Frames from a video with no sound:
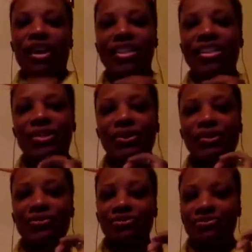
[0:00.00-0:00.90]
So
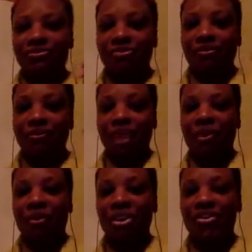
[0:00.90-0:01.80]

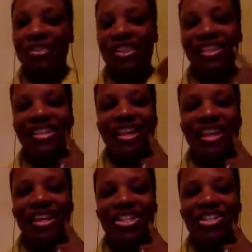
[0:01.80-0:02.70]
one of the things I
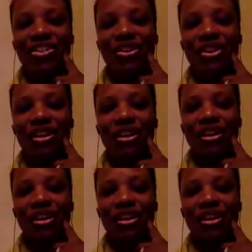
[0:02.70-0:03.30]
enjoyed